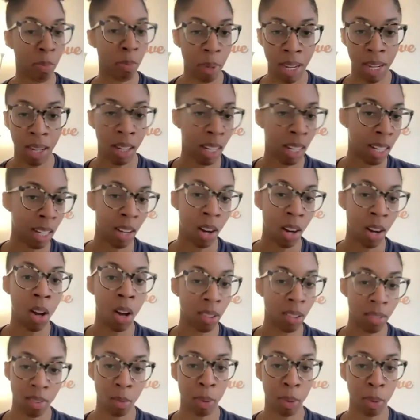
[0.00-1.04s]
been in
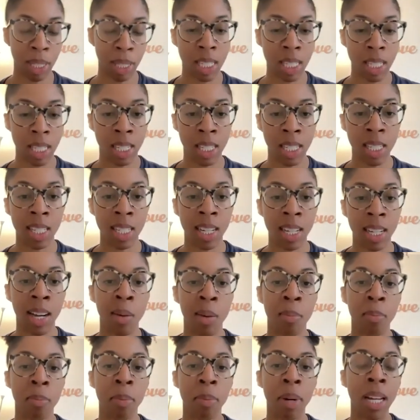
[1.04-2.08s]
all of the places.
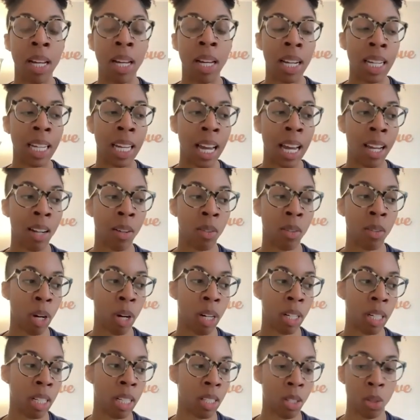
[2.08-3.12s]
But again,
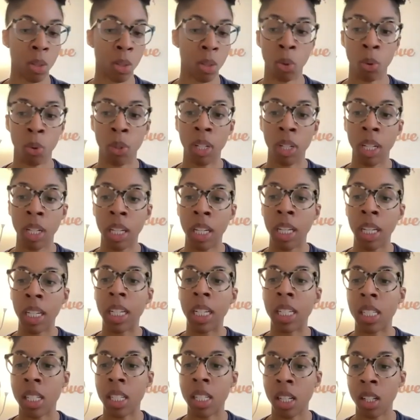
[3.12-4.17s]
wanting to
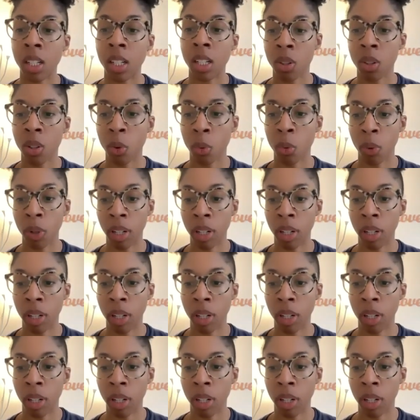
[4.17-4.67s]
continue the